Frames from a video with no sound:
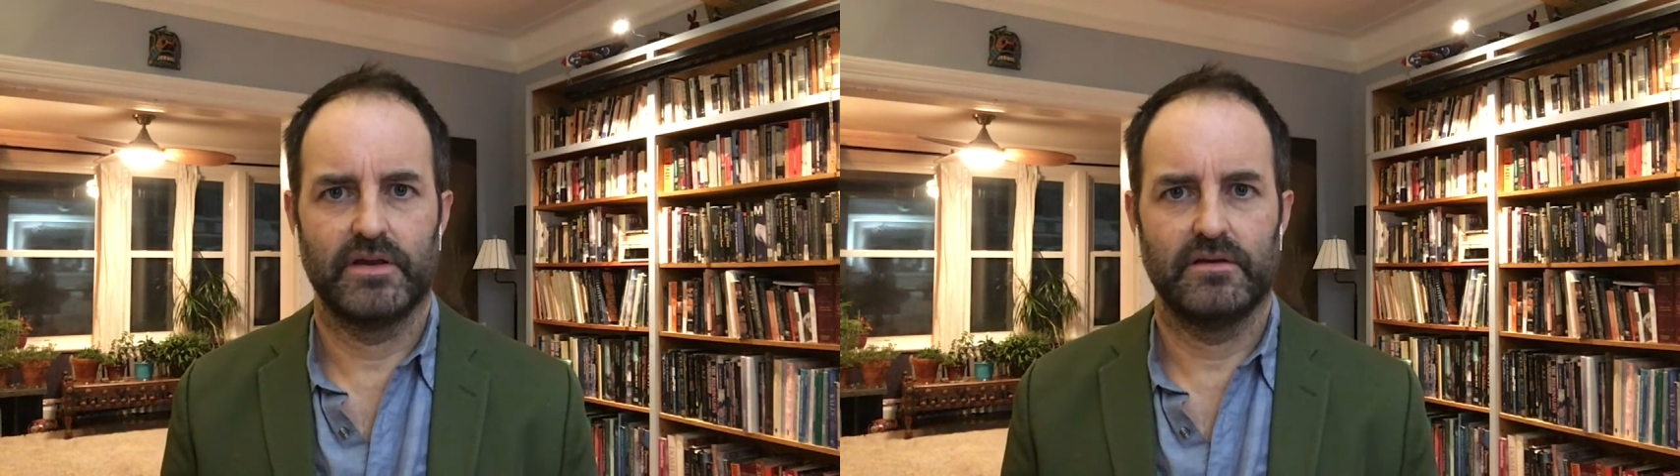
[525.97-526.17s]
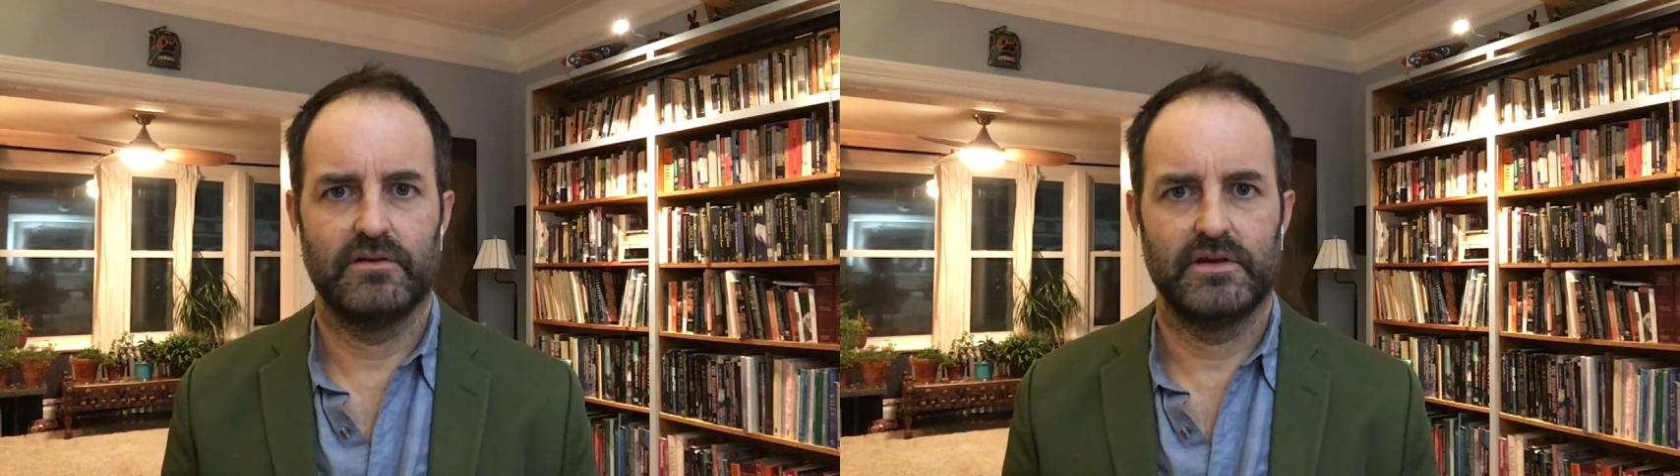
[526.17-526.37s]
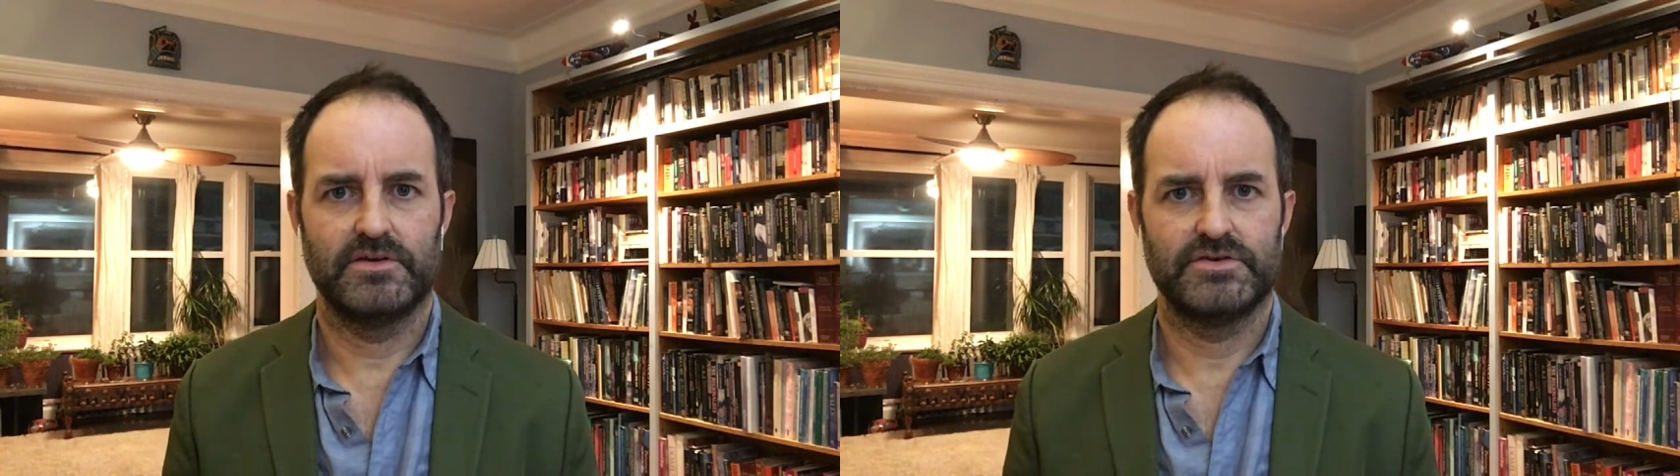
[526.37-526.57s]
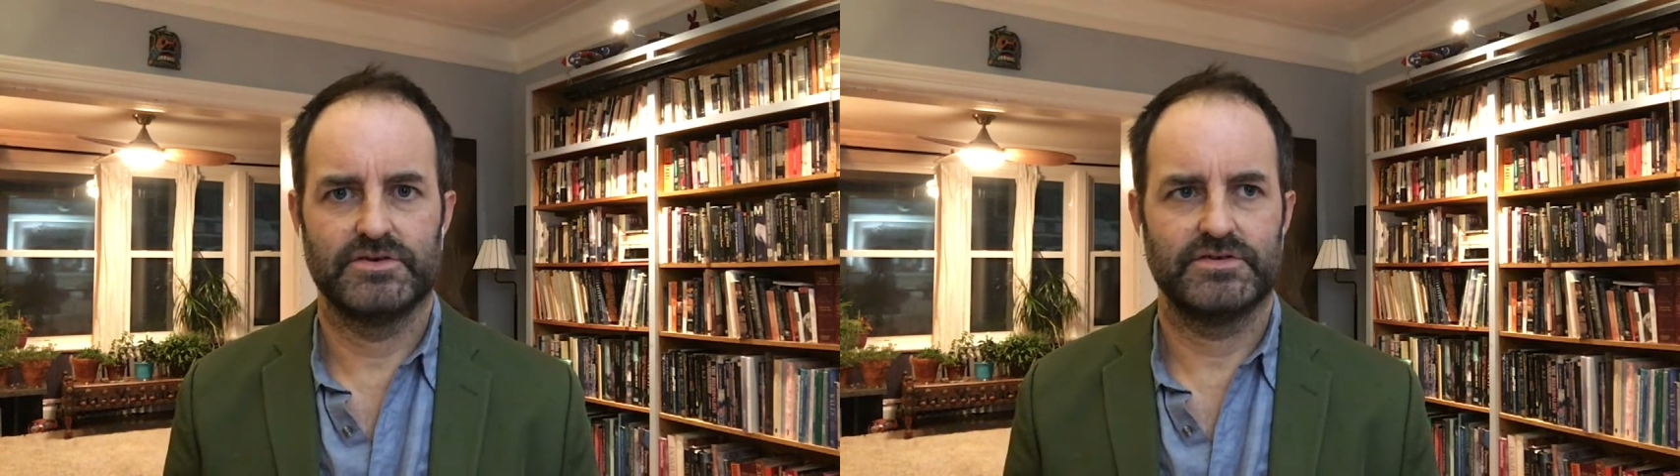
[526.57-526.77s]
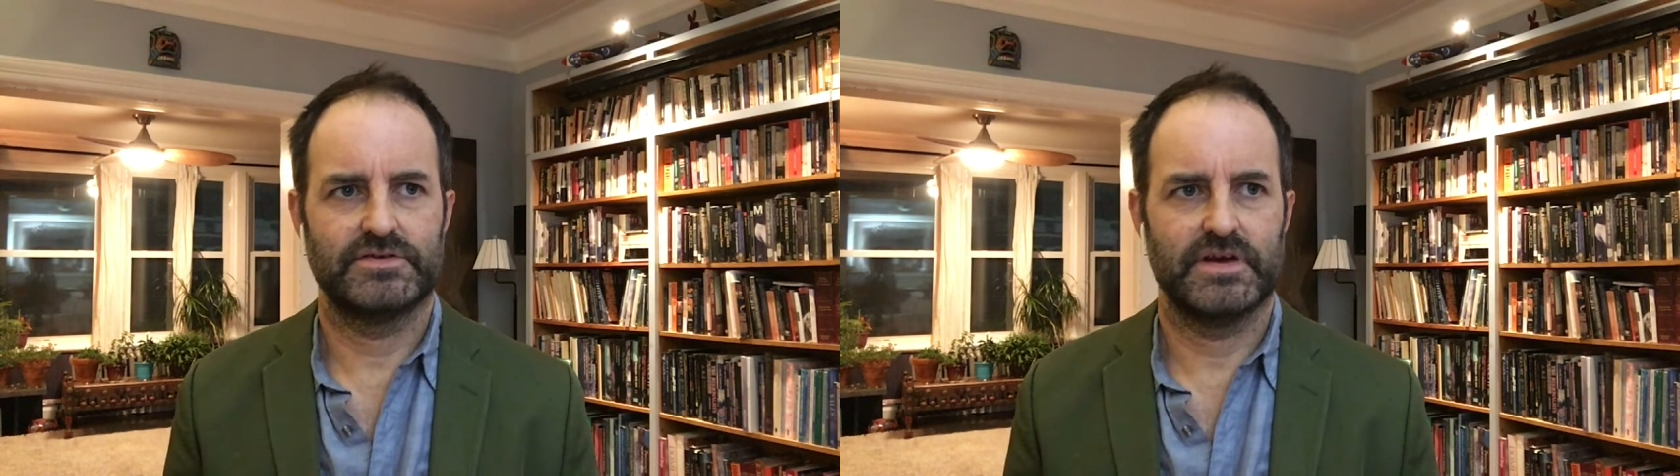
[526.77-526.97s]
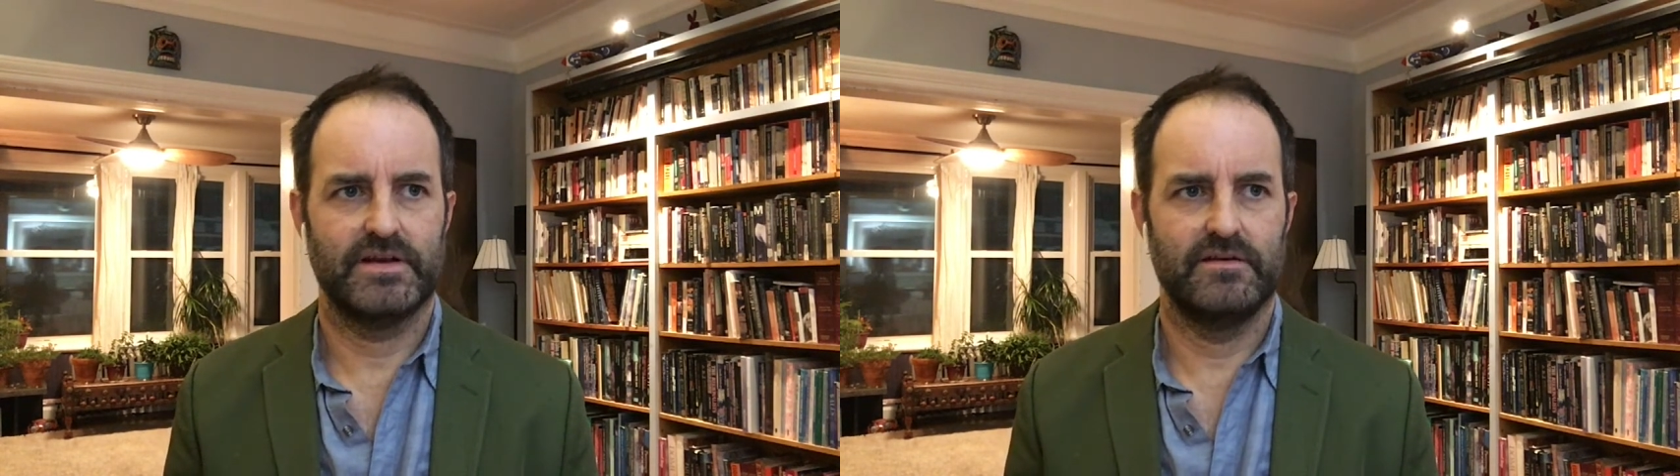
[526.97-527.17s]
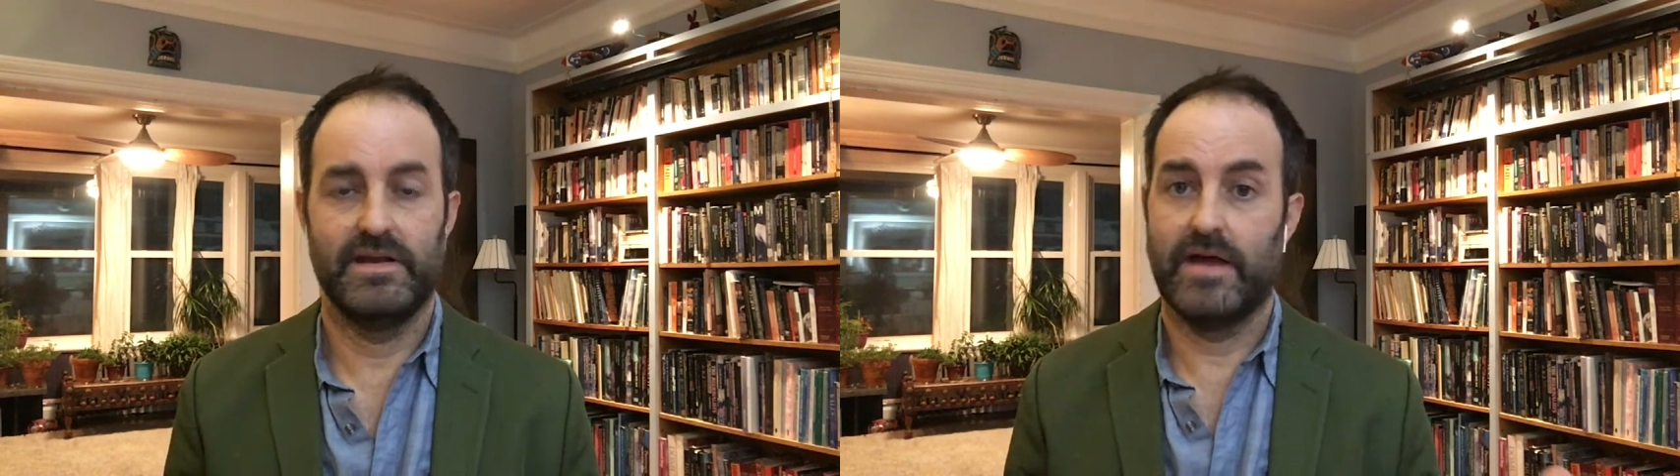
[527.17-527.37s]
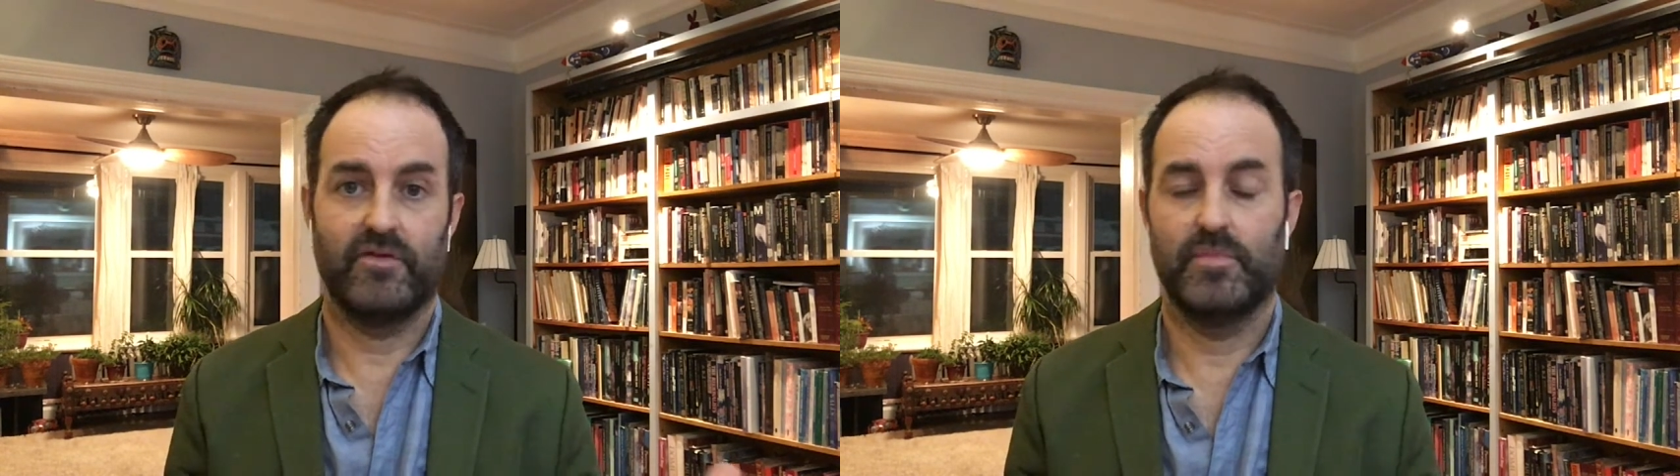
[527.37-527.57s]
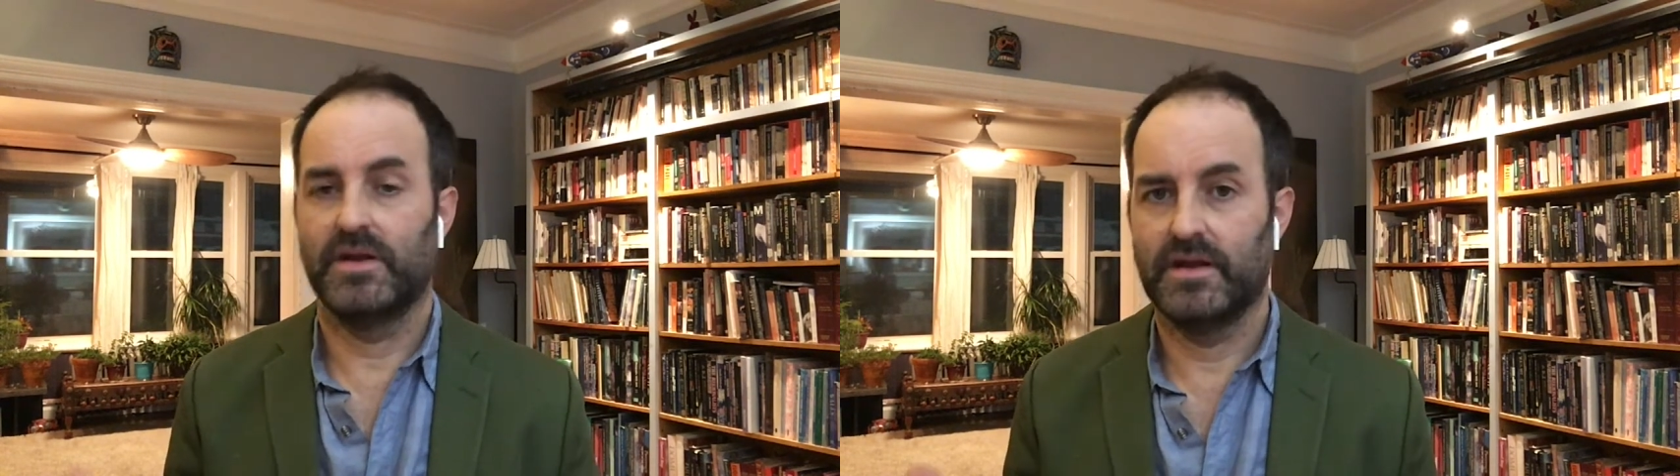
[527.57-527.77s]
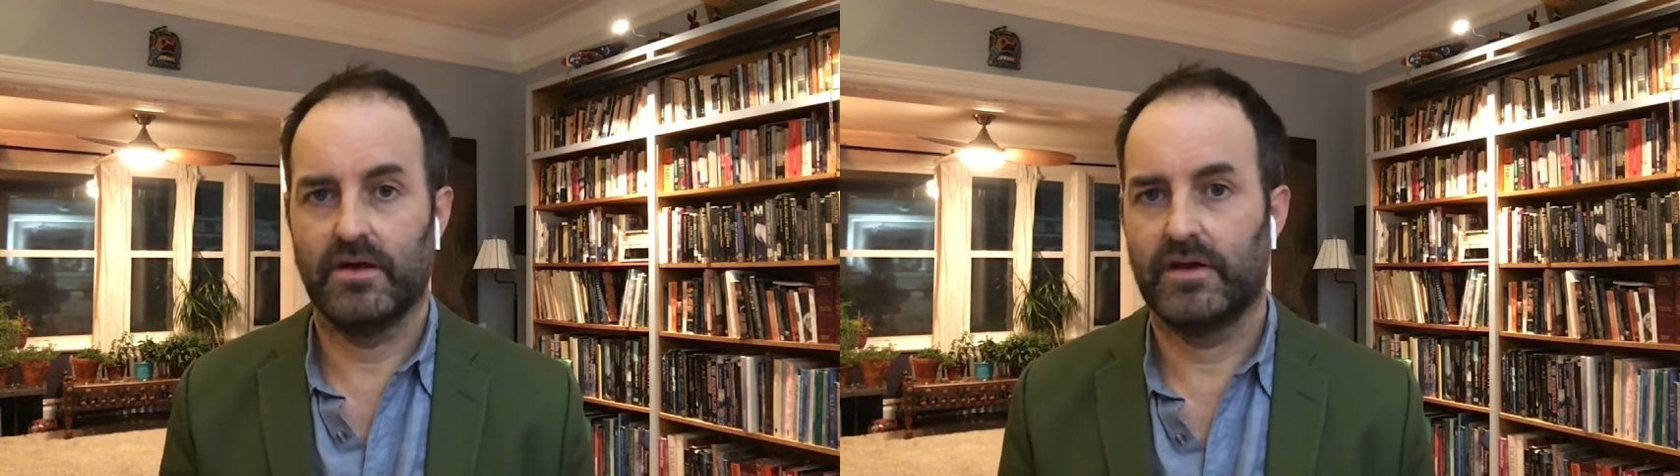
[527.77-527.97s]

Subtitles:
that just had never been done